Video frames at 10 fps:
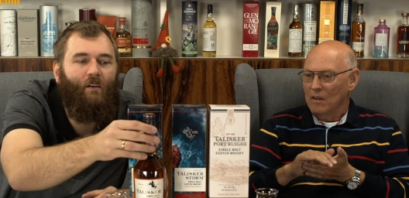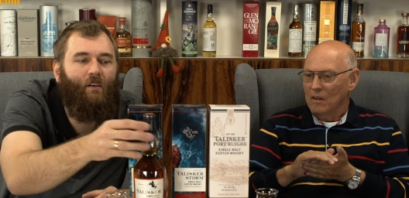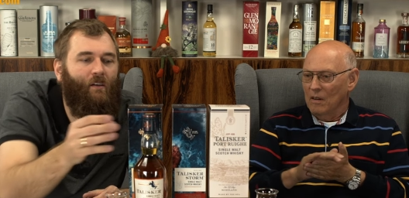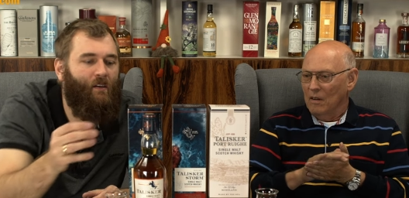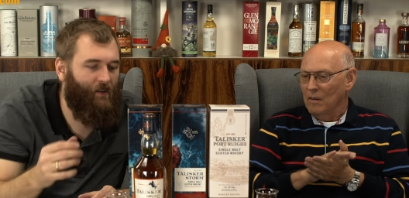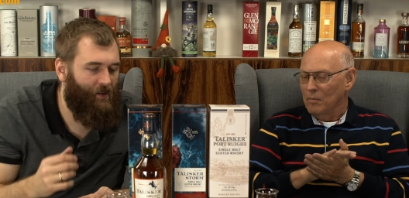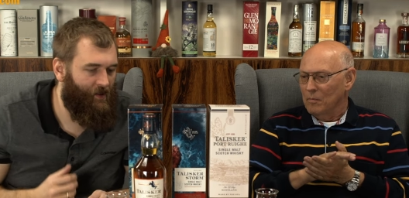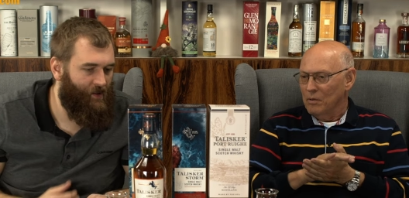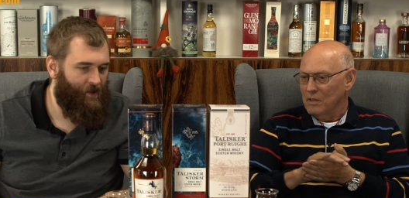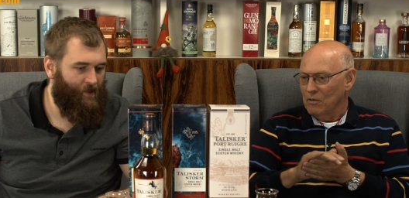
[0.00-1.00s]
Speaker 1: uh,
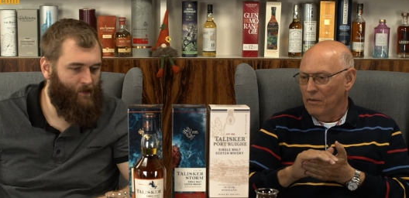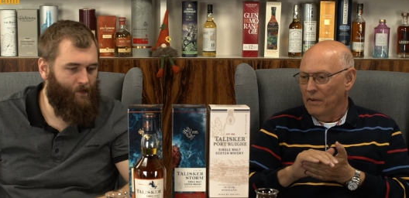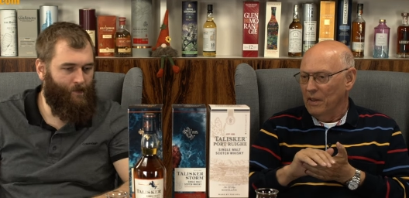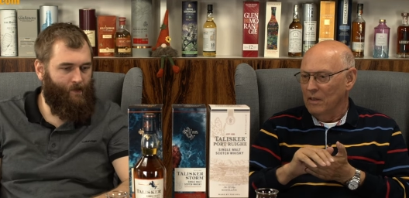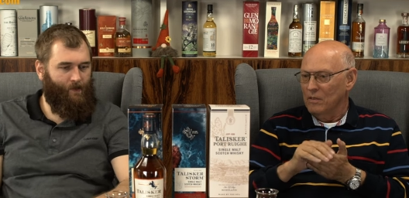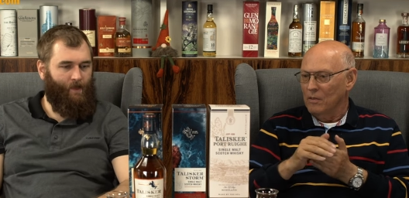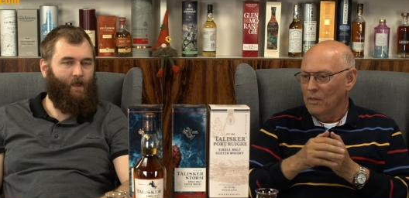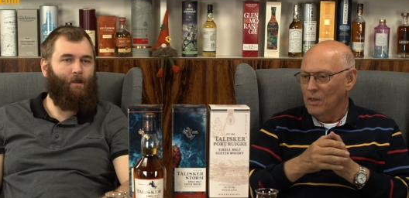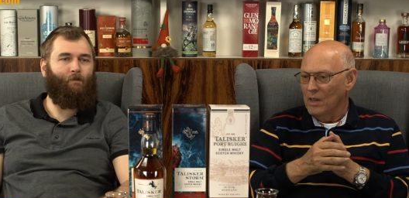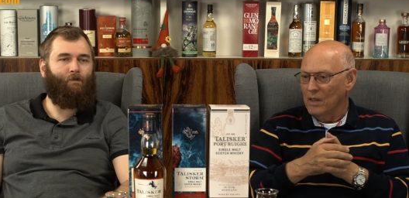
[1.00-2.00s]
preserving. So I
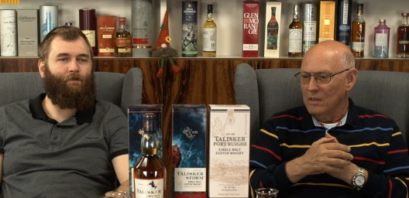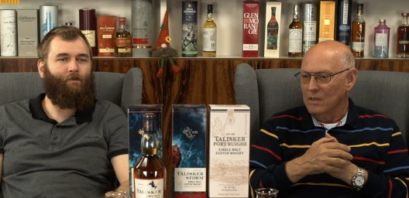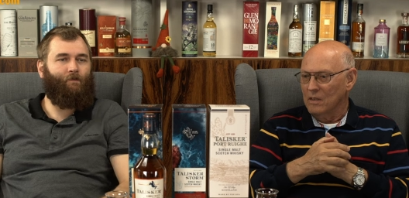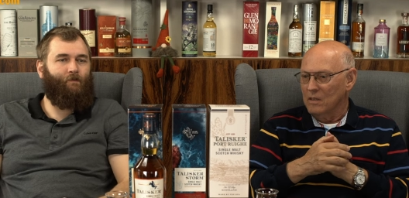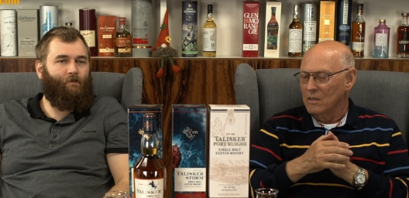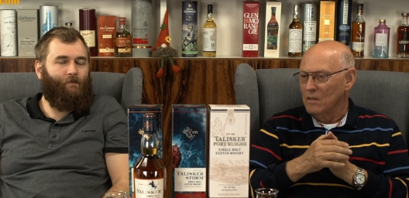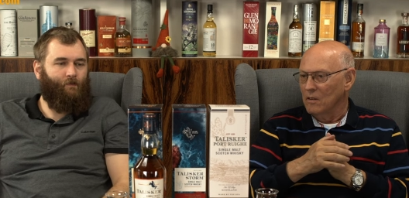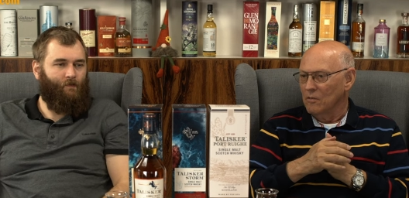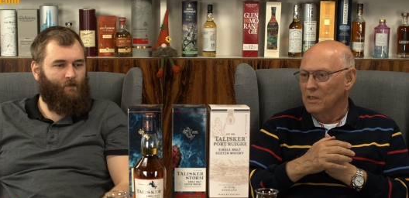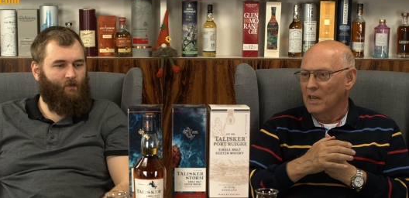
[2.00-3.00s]
think it's it's uh,
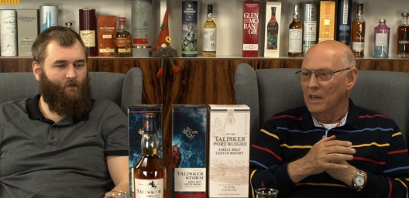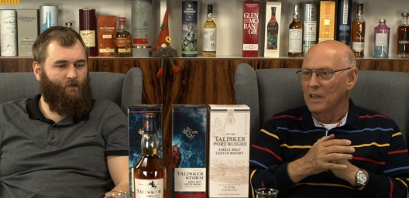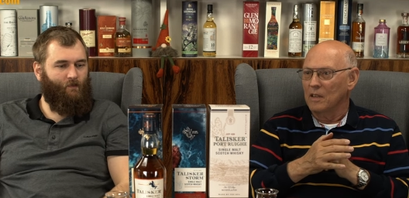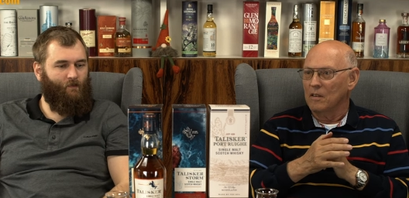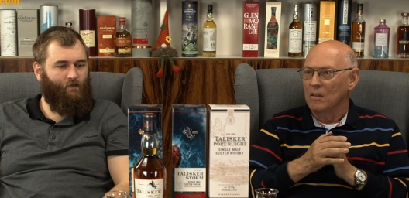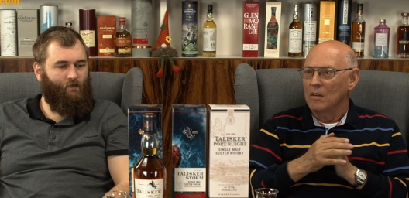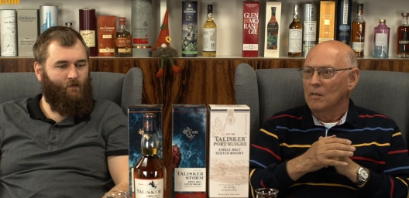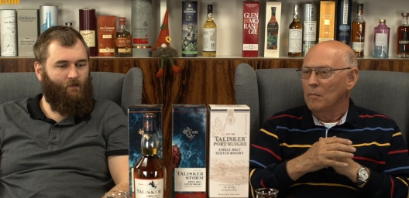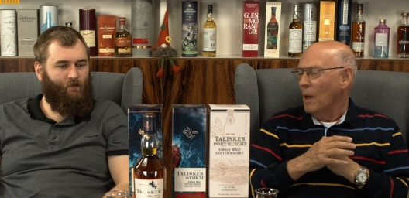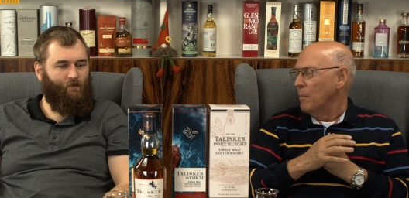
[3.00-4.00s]
recycling
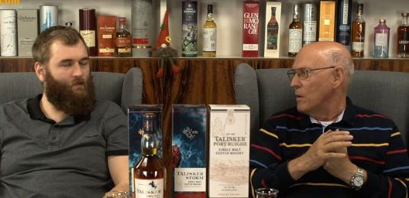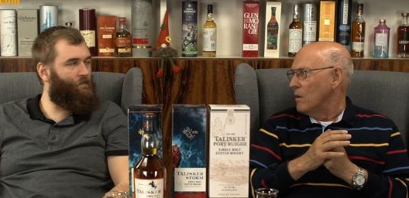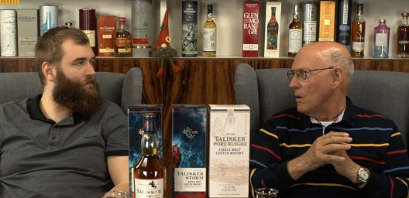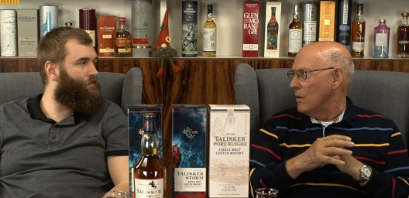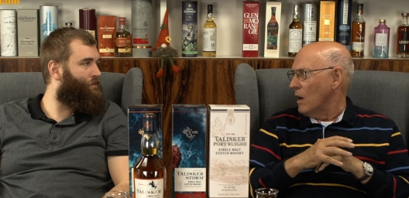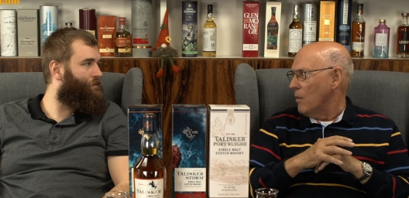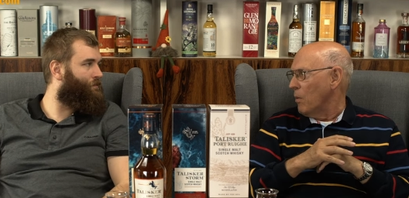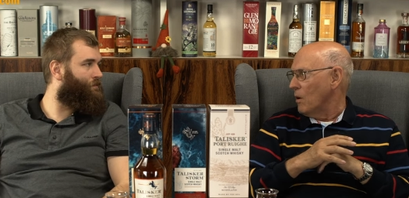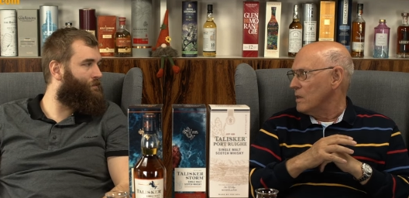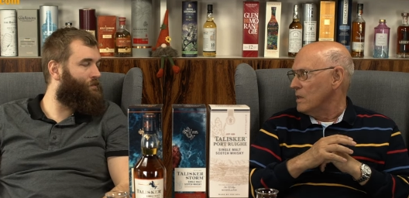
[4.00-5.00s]
paper or card
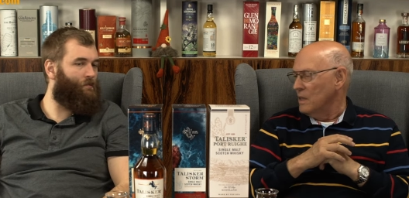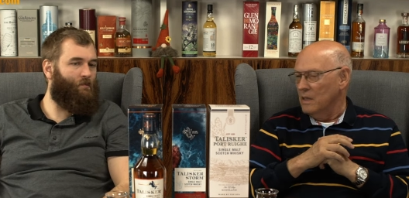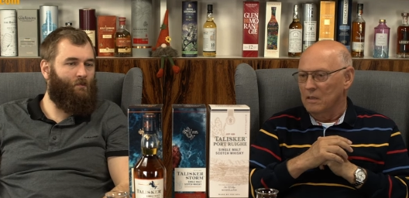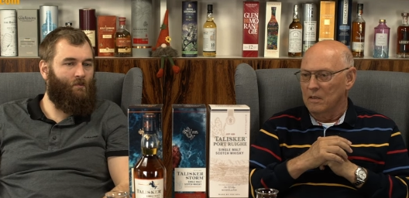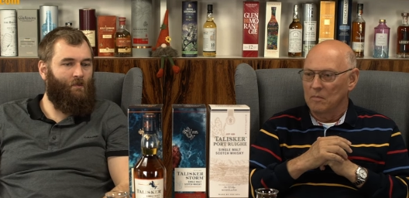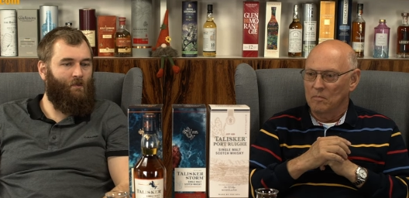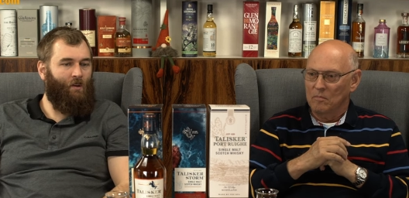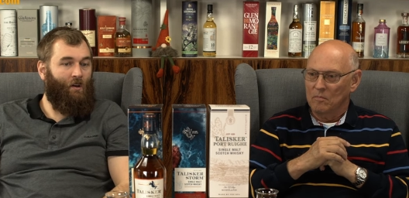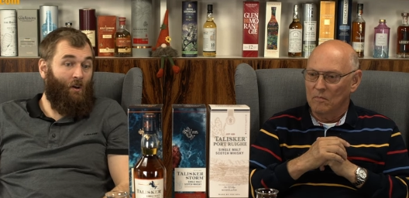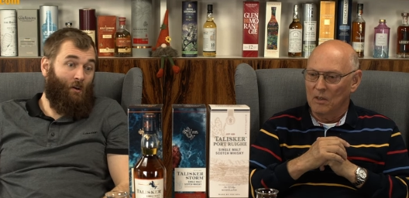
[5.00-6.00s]
box in it.
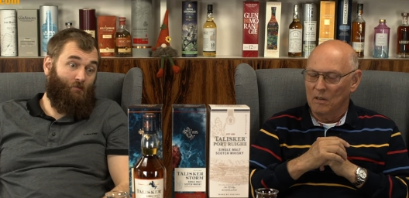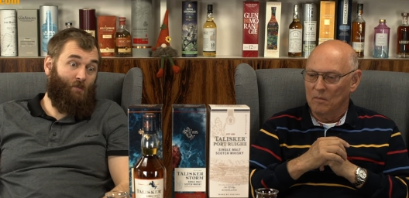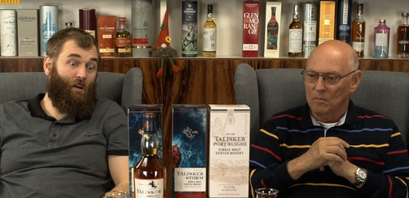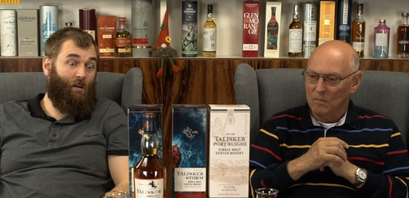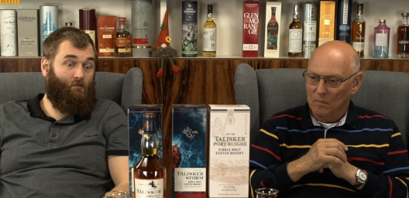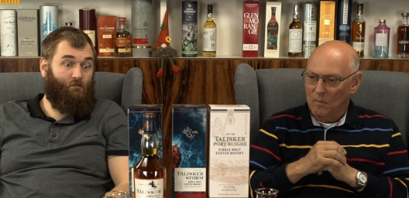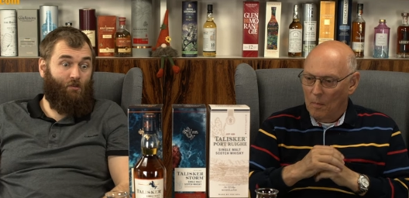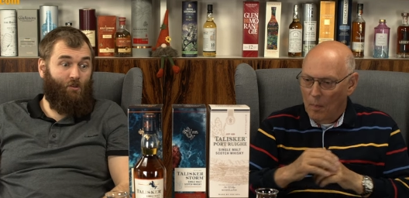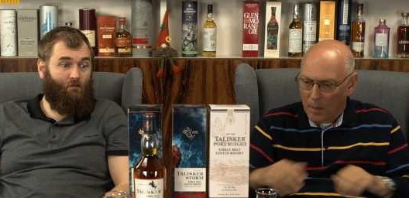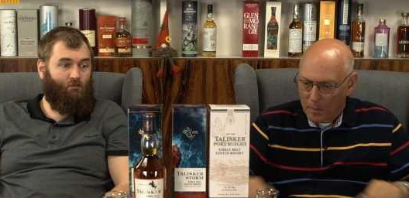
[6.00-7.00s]
Speaker 2: Yeah. Yeah.
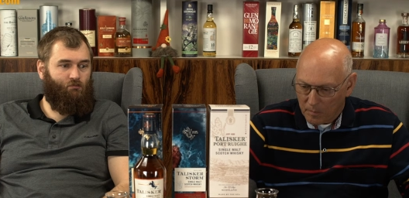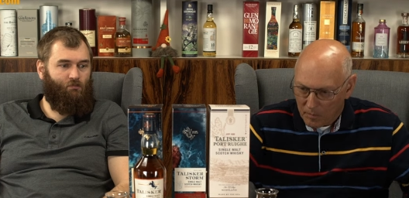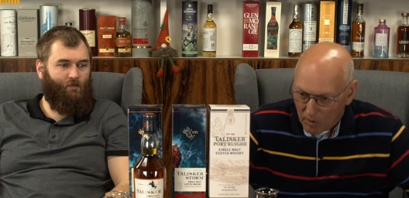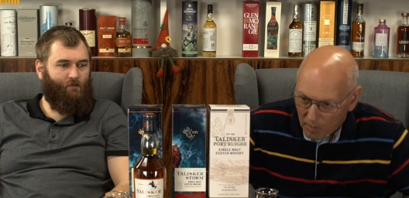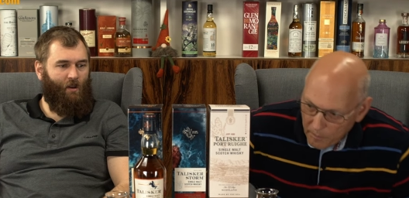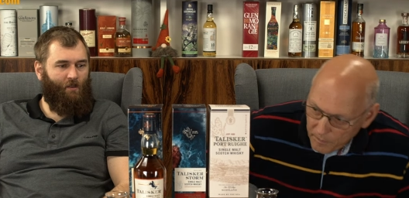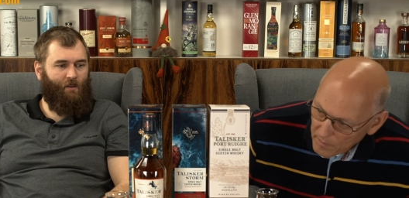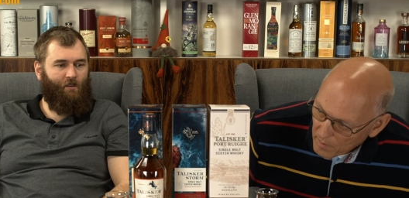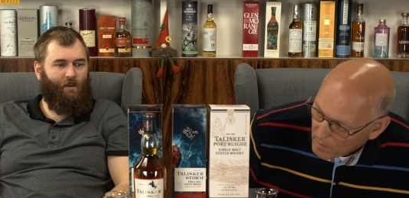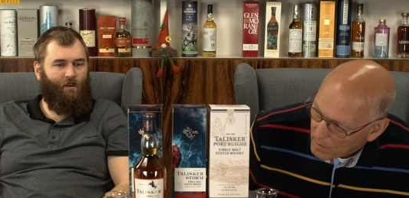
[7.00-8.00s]
Sure. So I
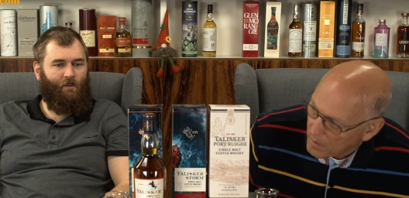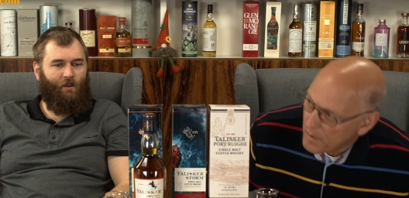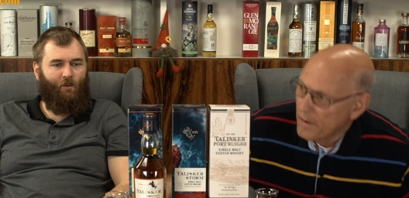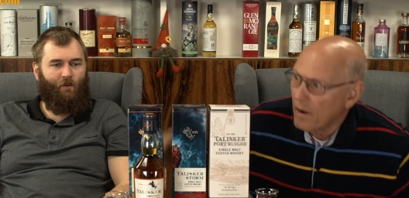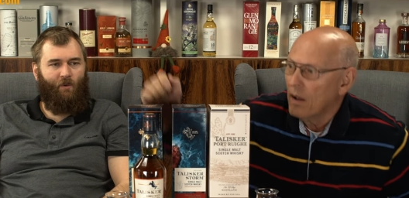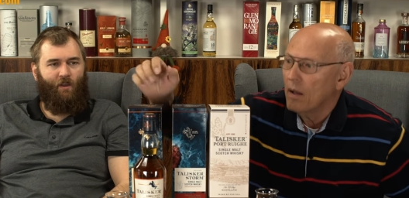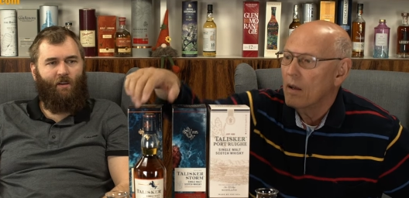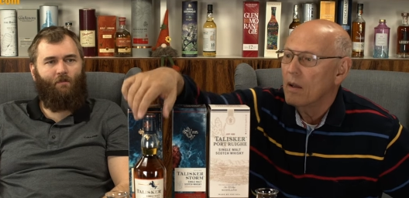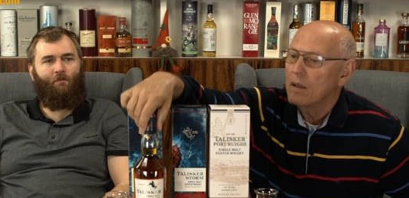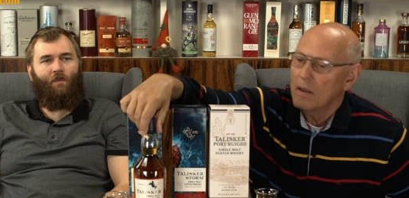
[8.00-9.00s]
think they they're going with
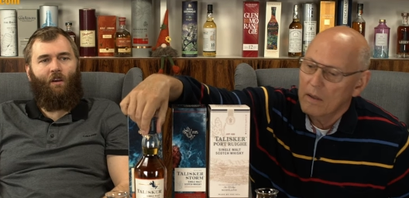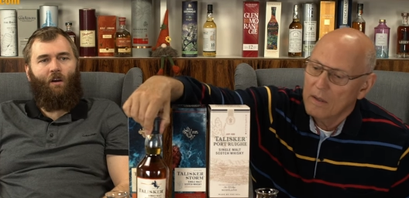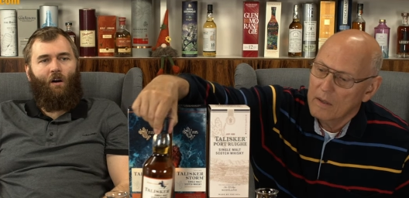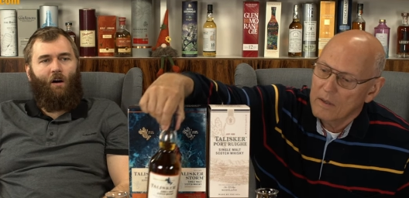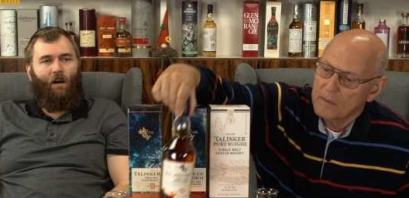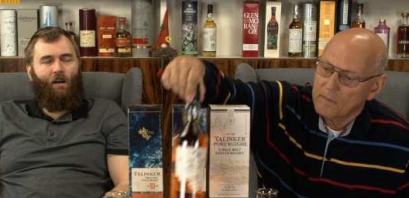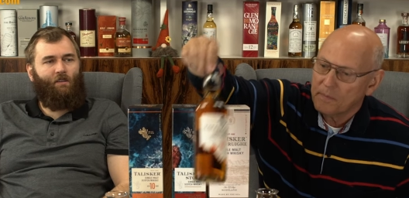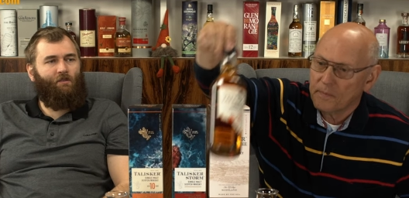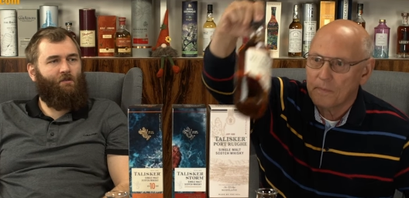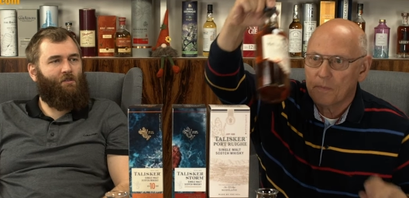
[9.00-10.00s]
that
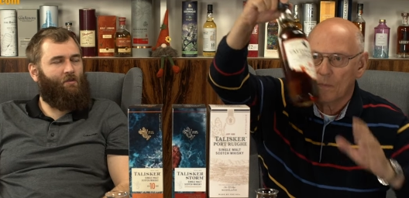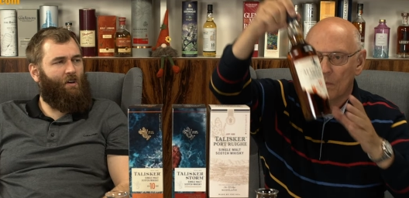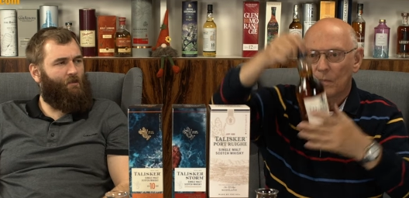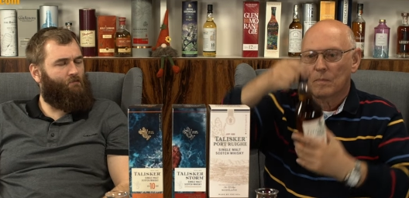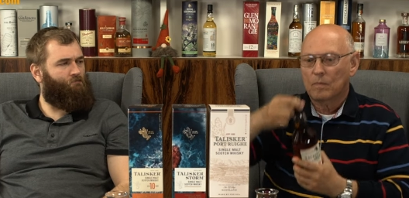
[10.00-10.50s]
and yeah